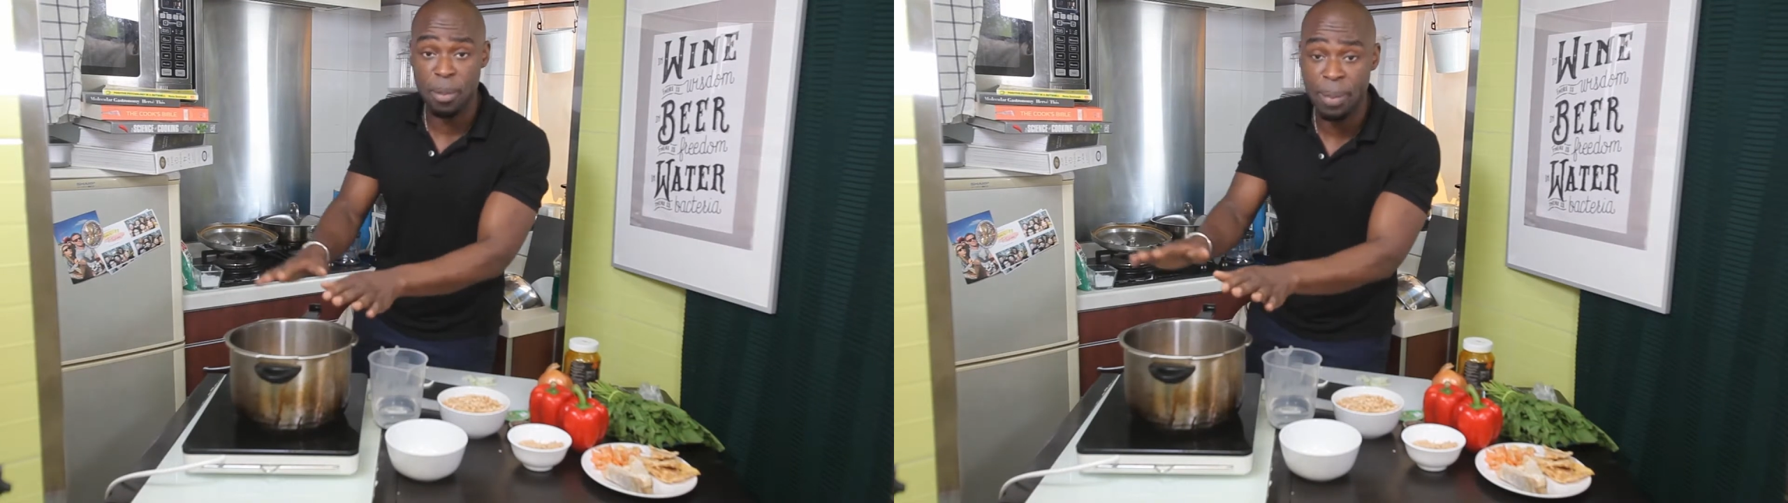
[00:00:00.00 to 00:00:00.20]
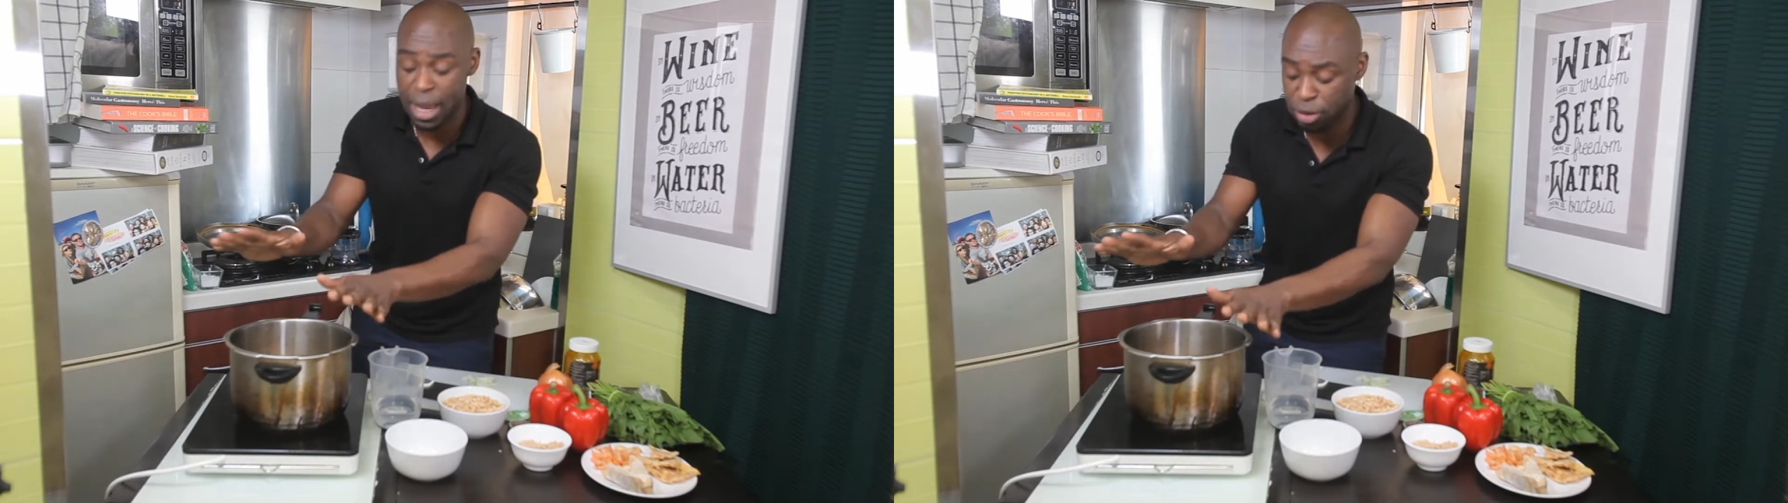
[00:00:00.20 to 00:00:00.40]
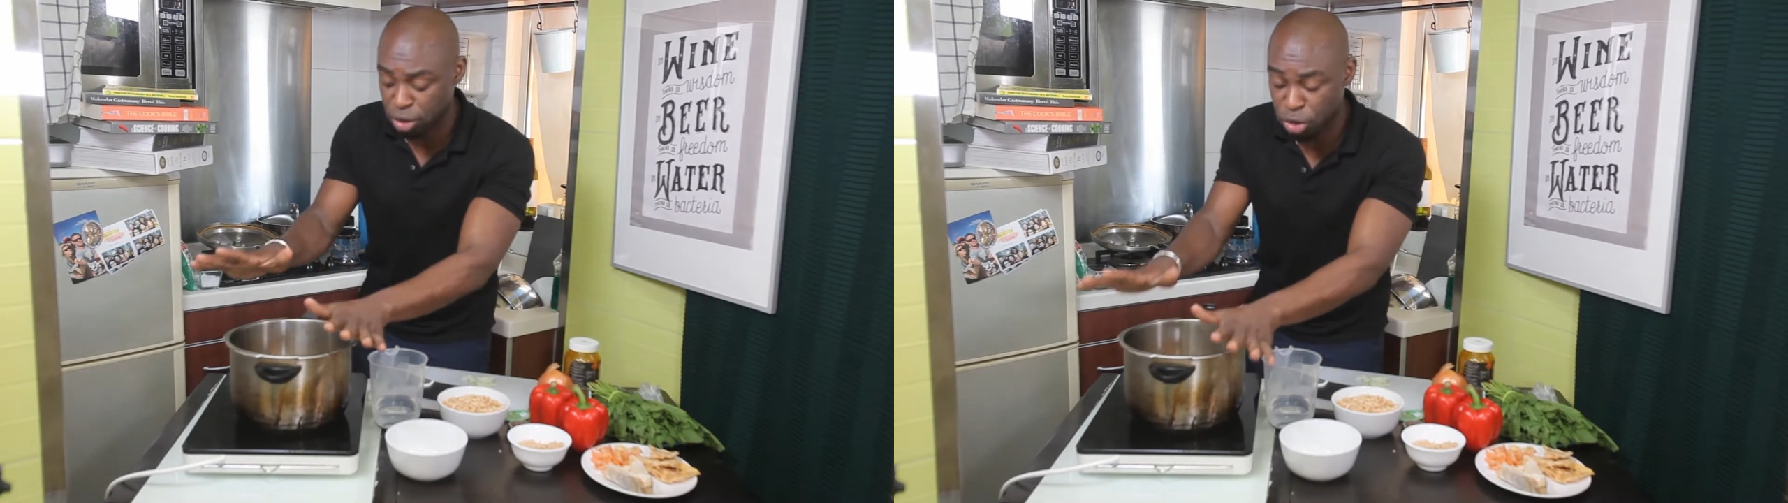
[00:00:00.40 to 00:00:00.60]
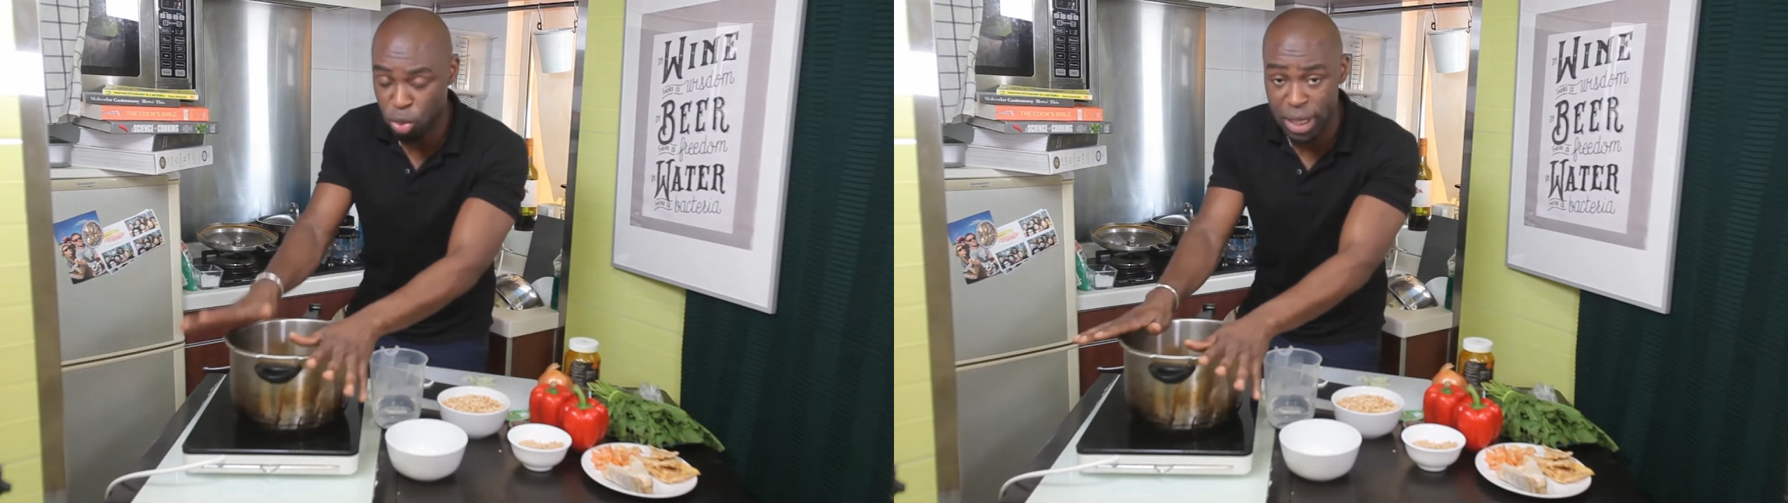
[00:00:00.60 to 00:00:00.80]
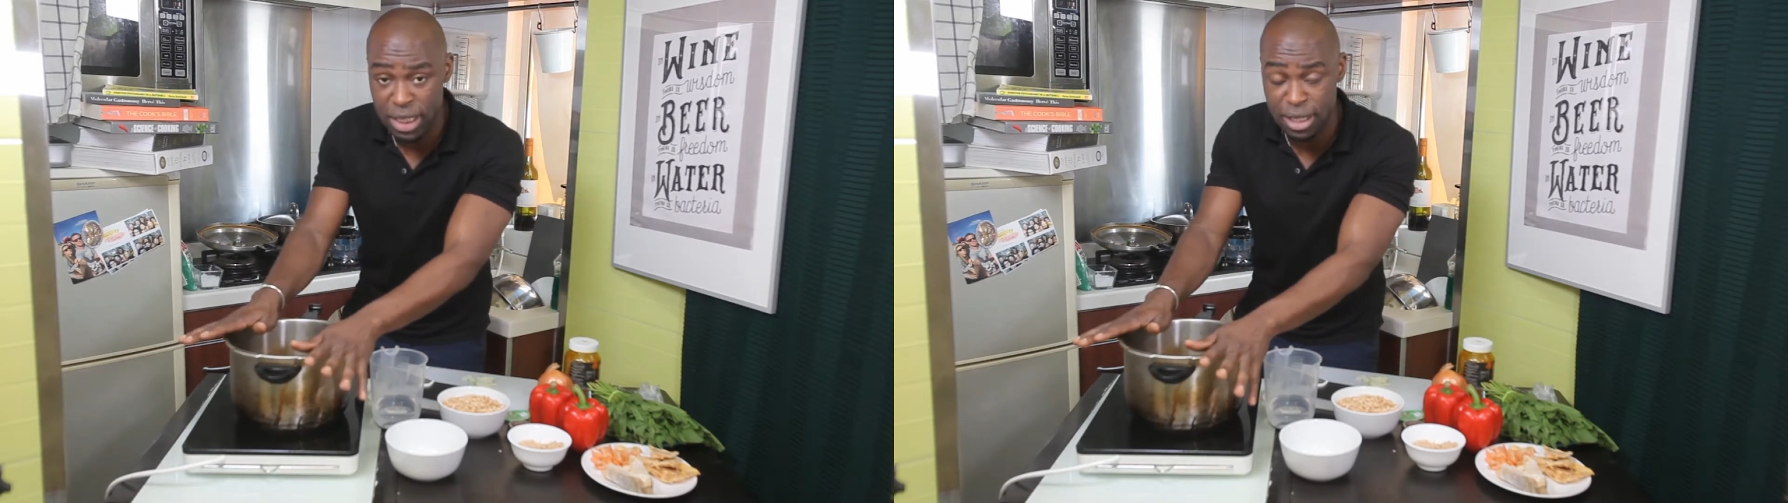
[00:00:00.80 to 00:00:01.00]
about
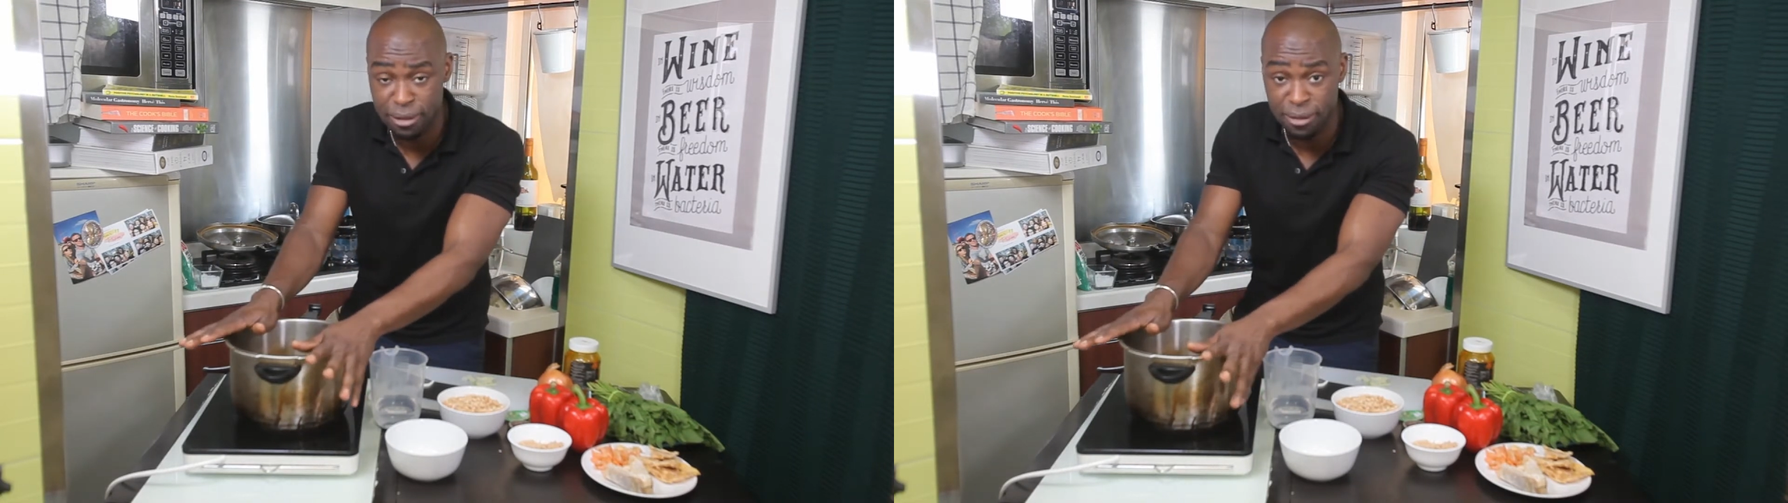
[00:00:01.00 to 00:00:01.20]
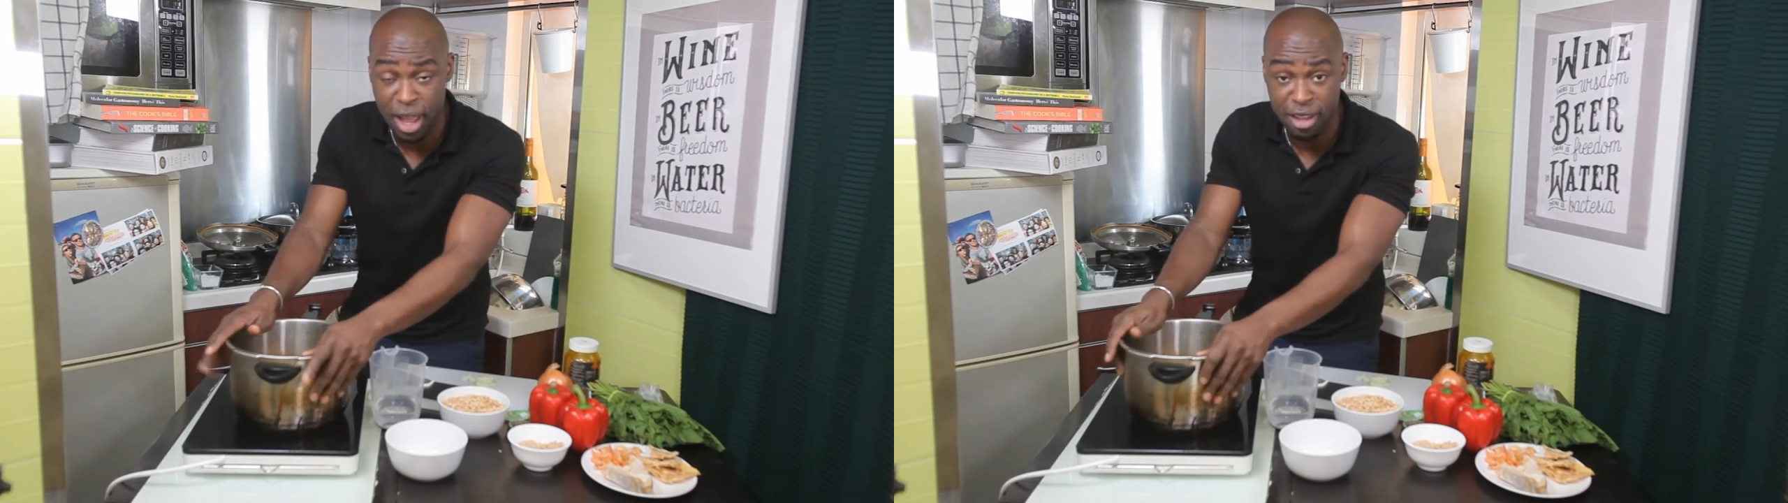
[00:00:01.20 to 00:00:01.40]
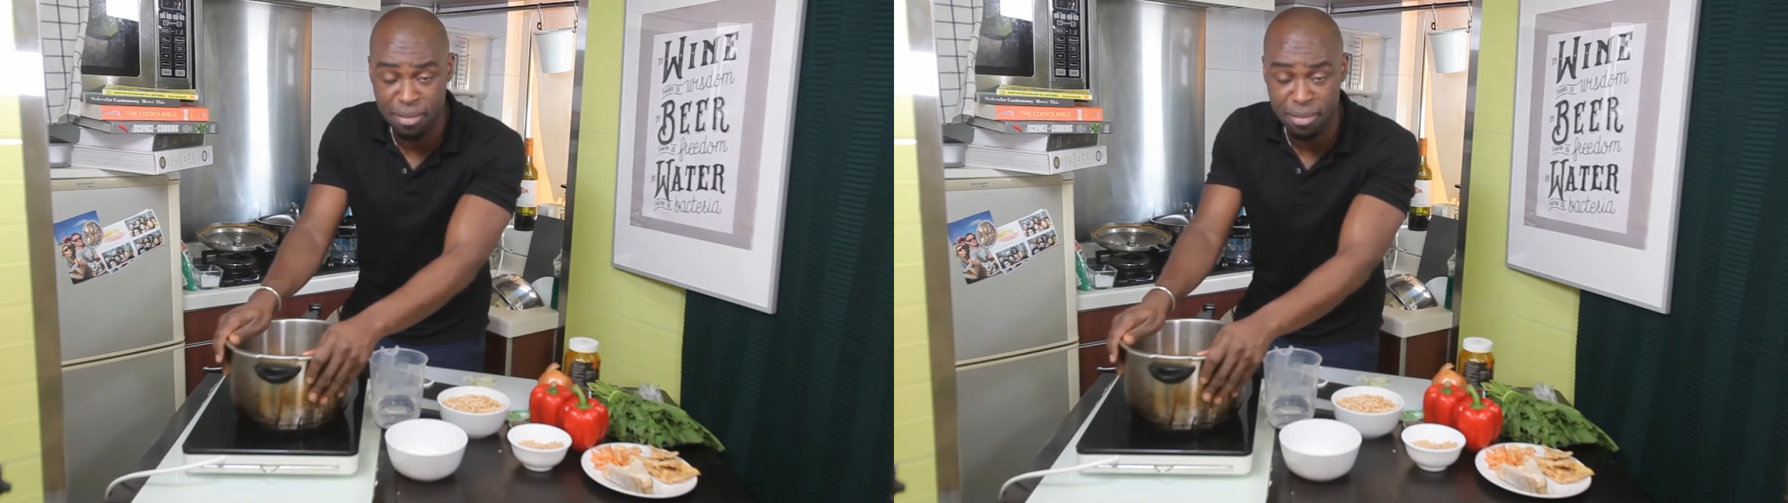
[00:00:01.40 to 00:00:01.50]
25